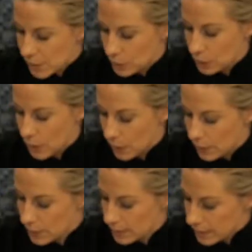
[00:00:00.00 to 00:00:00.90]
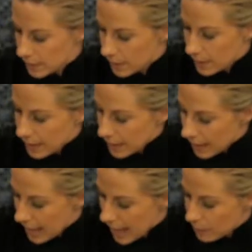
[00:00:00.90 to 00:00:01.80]
to low.
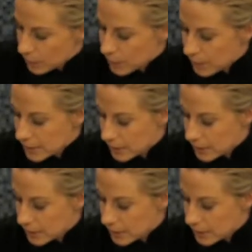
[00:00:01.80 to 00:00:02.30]
And we're going